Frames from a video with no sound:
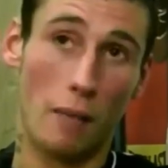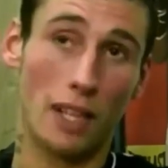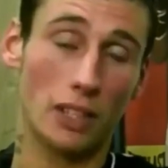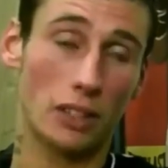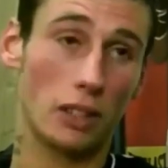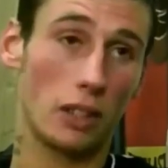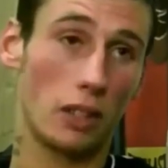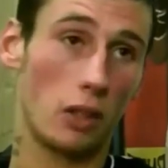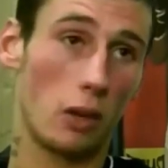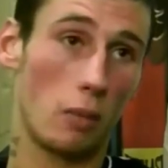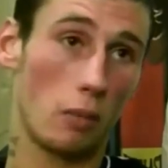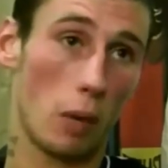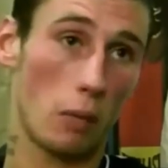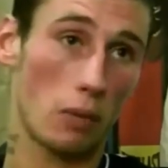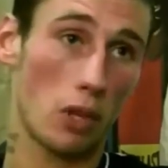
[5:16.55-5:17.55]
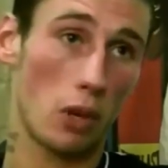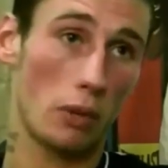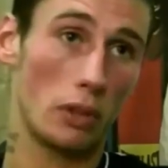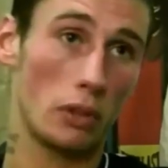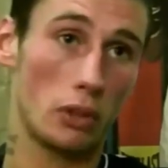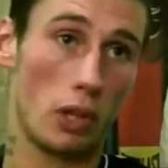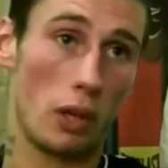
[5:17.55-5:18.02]
I'm actually, I'm
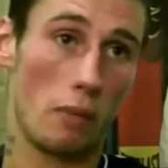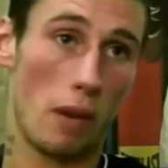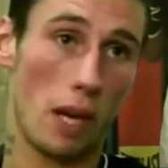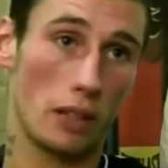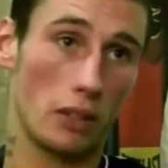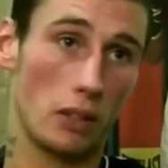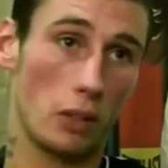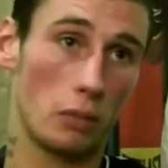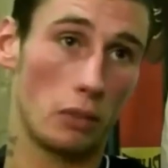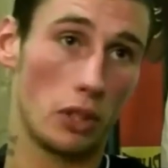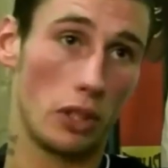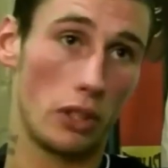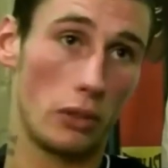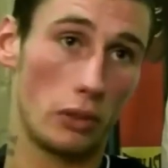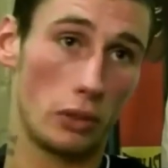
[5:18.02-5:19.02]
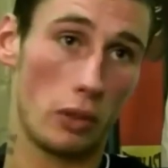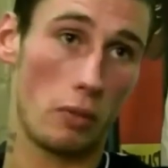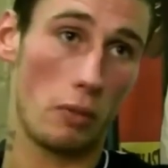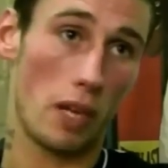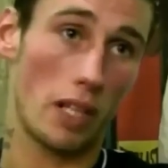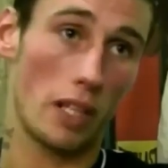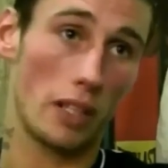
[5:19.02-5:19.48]
growing into a man. I'm turning into
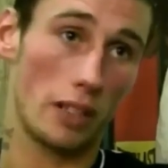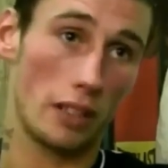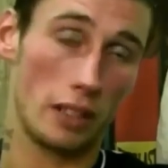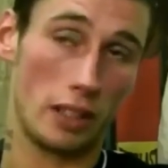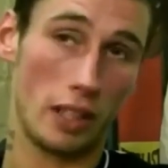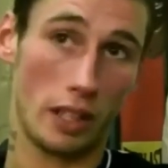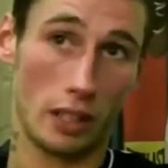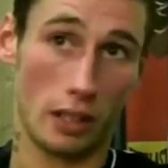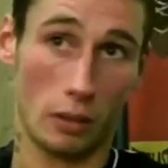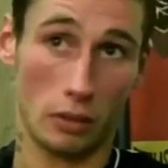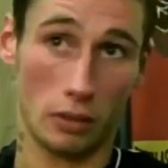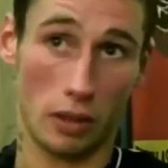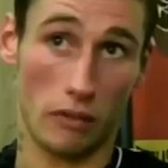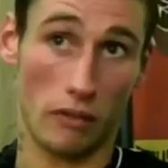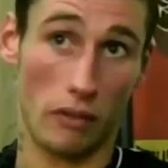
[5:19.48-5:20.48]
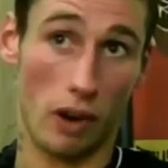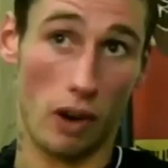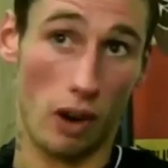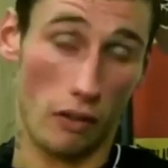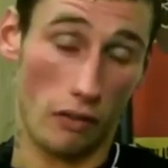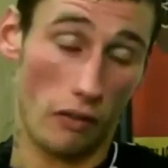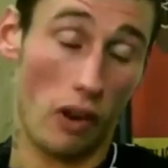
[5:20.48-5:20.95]
a man at the end of the day. I
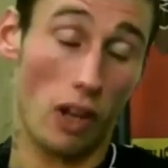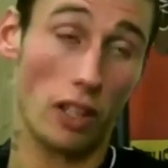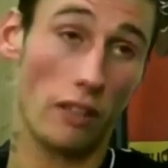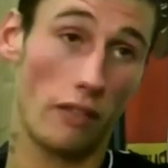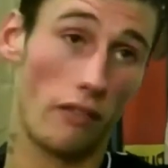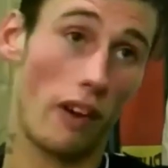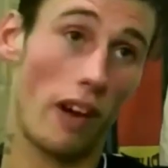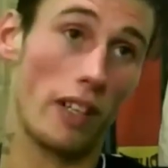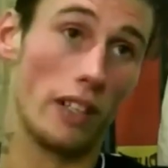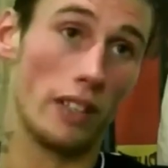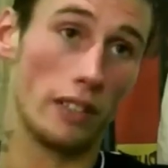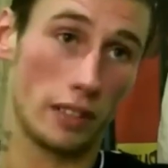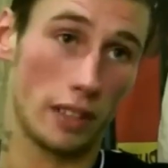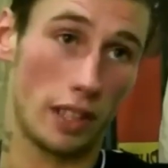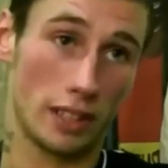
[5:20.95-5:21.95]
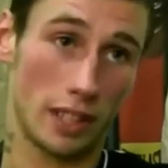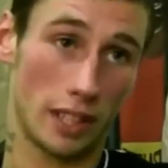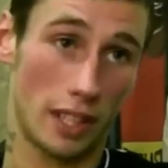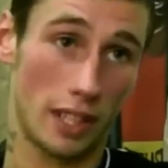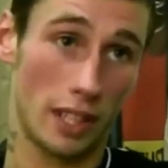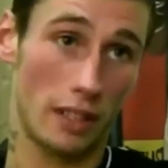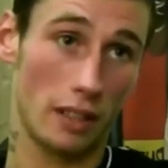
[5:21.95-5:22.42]
fought them fighters as a
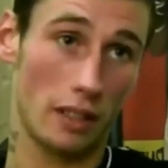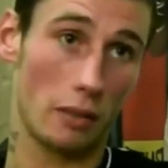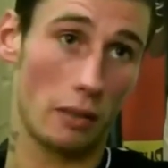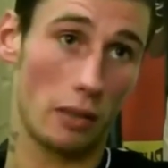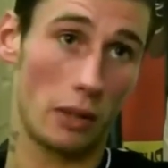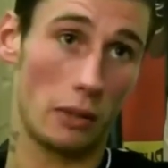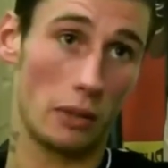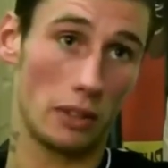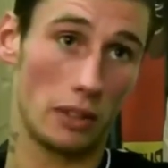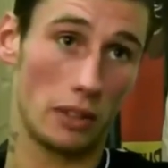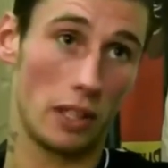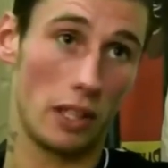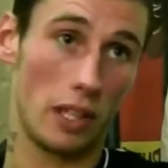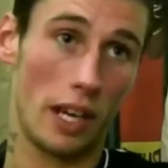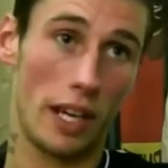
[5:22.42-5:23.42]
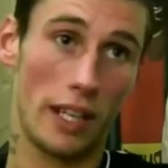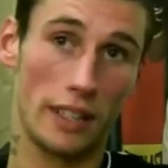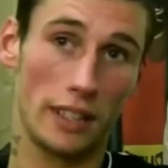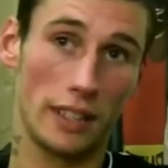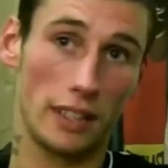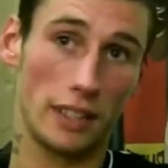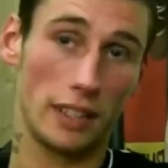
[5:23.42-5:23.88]
kid when I was
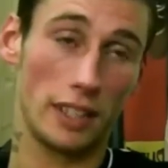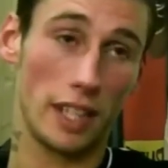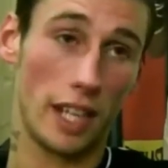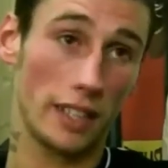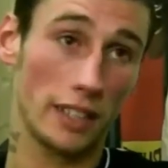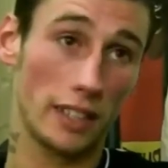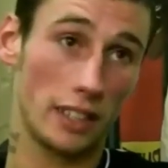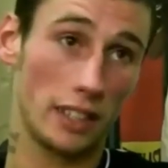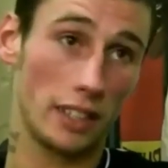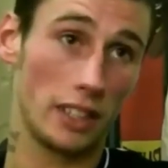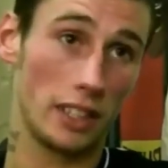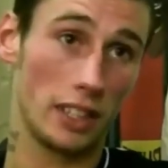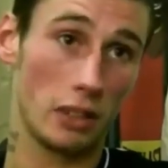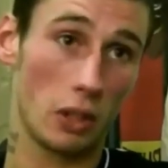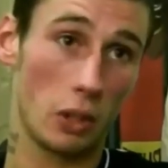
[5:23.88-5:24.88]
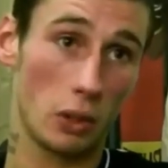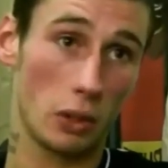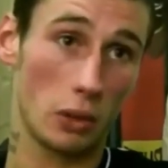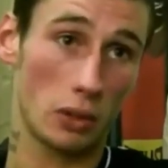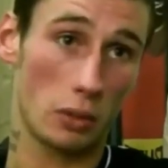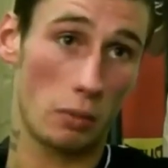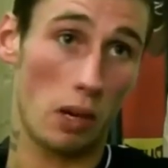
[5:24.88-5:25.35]
18, 19 years
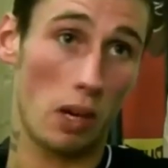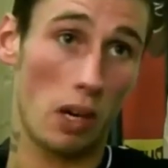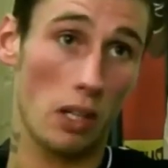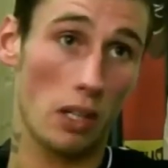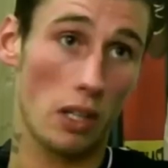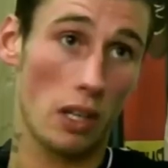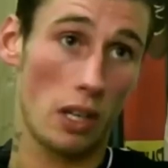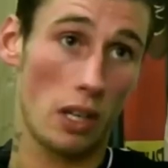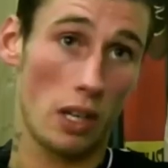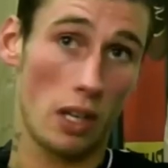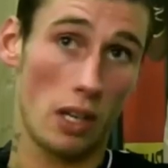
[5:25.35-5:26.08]
old. I was a boy.